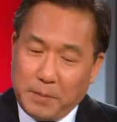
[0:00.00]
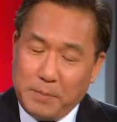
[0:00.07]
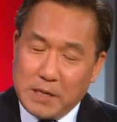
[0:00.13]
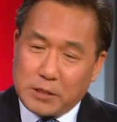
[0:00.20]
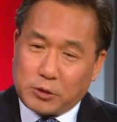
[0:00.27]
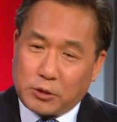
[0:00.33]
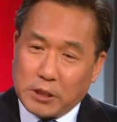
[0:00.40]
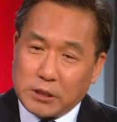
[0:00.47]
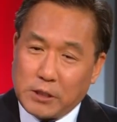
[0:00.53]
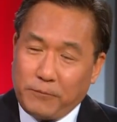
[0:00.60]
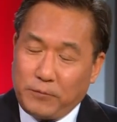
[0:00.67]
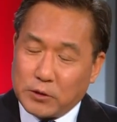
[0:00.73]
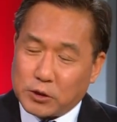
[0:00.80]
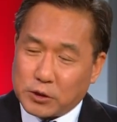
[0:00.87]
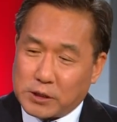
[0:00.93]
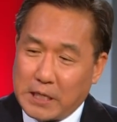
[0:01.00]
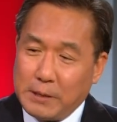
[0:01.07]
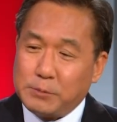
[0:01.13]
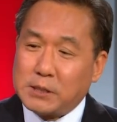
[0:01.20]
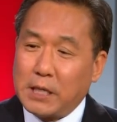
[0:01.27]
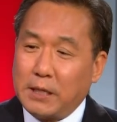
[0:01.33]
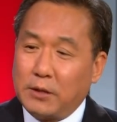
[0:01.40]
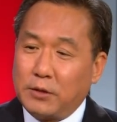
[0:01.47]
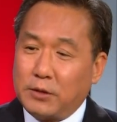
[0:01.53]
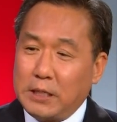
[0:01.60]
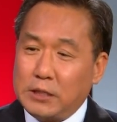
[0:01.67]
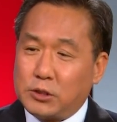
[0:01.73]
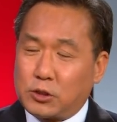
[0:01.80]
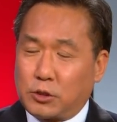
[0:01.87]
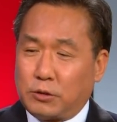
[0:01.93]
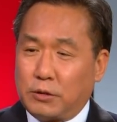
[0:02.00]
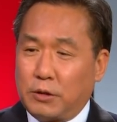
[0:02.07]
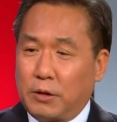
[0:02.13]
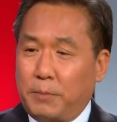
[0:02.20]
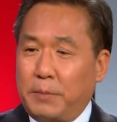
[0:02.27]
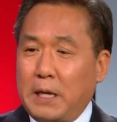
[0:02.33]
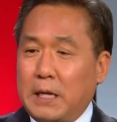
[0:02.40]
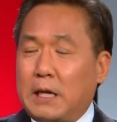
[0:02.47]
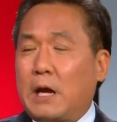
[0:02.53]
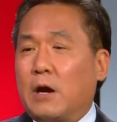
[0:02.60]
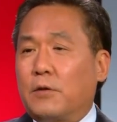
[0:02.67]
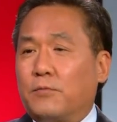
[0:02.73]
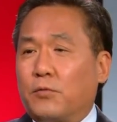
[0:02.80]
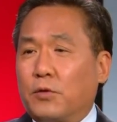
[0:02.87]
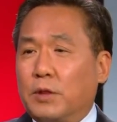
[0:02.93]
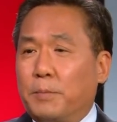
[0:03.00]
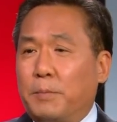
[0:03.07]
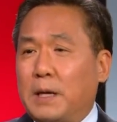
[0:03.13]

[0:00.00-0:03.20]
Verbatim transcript: administration officials keep saying that these children are being cared for in the